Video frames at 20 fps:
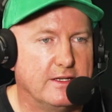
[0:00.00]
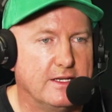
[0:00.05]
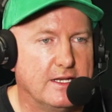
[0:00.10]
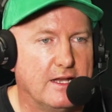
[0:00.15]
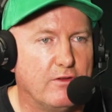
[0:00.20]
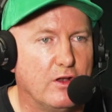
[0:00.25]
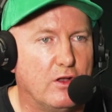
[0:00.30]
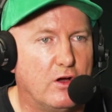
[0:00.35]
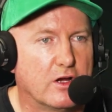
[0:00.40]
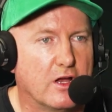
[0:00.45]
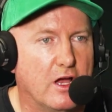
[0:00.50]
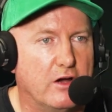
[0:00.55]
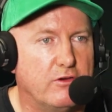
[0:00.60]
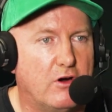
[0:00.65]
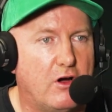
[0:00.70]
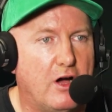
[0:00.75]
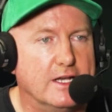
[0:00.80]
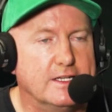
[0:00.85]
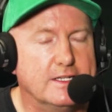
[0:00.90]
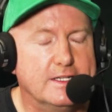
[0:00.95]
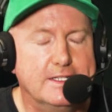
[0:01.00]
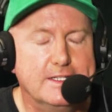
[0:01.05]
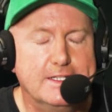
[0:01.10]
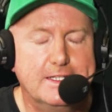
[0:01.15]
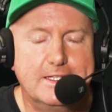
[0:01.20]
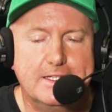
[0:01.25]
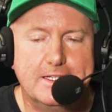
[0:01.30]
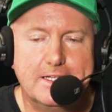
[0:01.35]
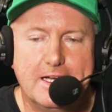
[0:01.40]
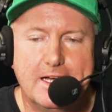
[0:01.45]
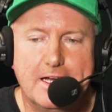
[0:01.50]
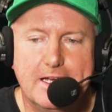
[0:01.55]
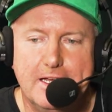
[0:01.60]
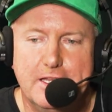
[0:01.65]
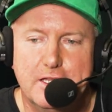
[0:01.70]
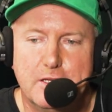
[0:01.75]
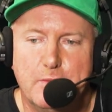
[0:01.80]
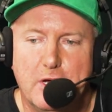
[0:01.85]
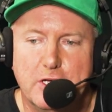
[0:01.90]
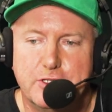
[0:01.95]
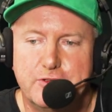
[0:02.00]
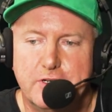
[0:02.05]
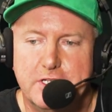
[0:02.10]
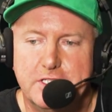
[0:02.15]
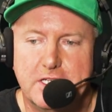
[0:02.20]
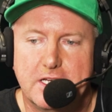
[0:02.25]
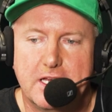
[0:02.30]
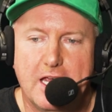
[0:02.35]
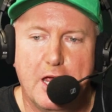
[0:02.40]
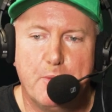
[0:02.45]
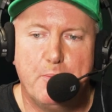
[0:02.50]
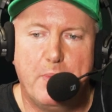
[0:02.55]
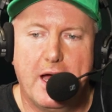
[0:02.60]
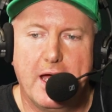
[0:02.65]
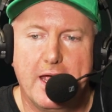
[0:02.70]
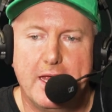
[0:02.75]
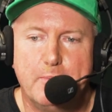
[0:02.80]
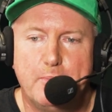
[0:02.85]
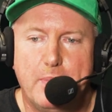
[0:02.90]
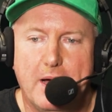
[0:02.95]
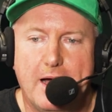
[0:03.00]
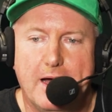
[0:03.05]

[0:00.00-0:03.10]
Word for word: didn't have a lot go right yeah. uh, in the most recent campaign,